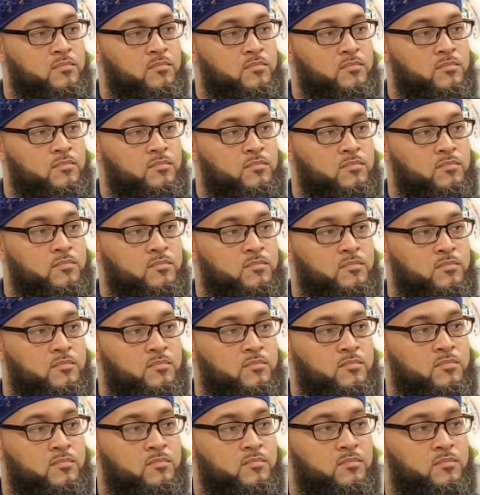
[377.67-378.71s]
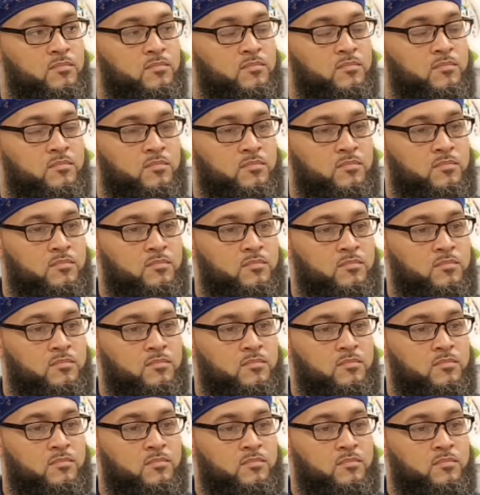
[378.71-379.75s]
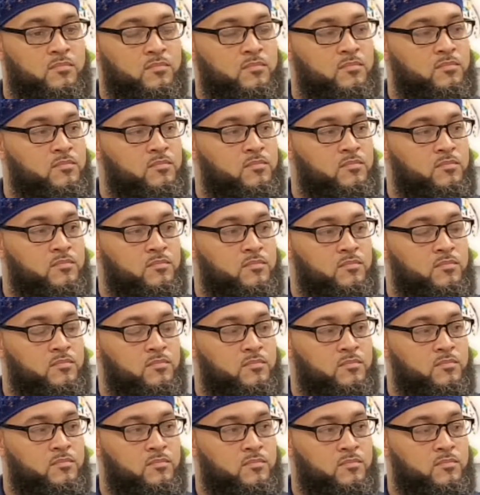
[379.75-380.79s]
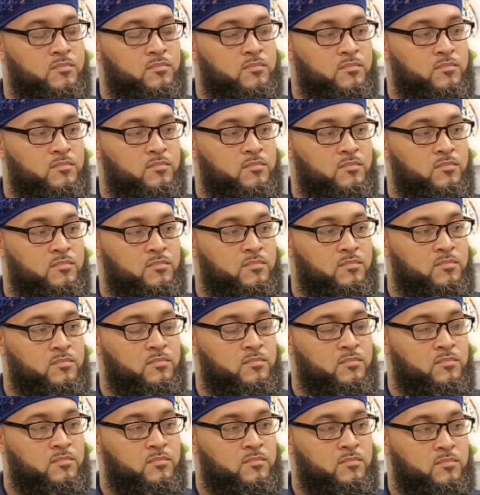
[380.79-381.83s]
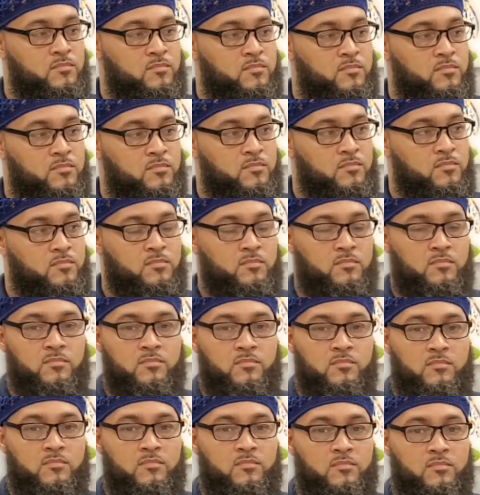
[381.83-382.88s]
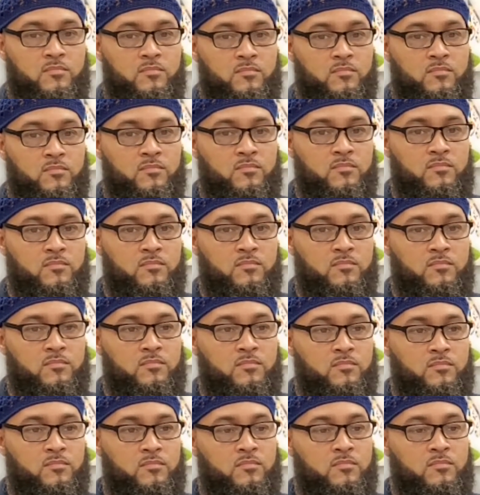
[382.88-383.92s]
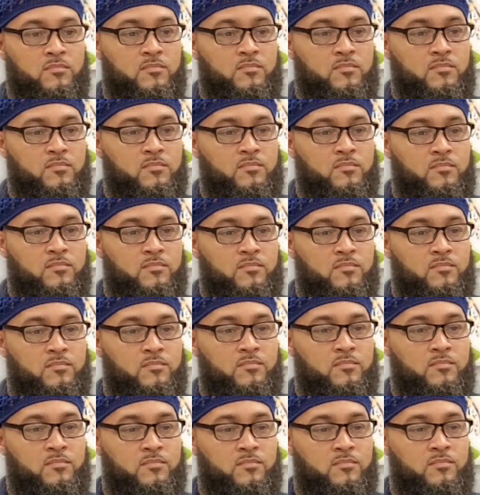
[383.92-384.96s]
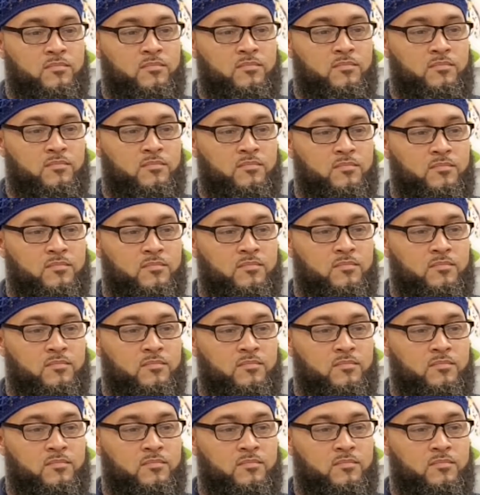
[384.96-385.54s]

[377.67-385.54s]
No words are spoken by the person on screen.